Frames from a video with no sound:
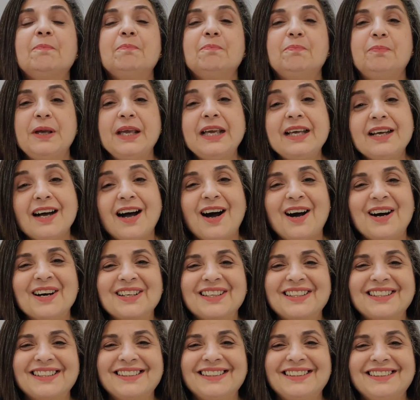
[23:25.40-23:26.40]
Big
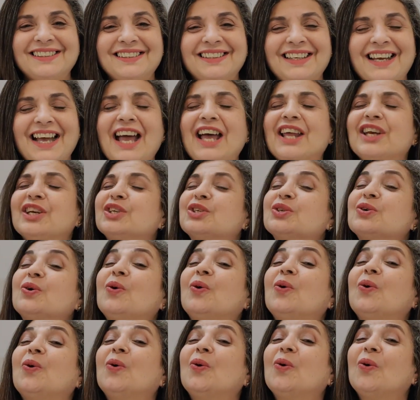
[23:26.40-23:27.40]
hug and
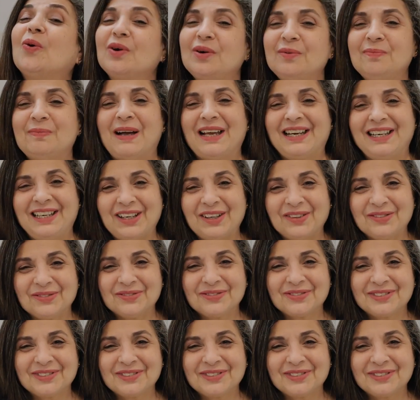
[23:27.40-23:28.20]
all my love.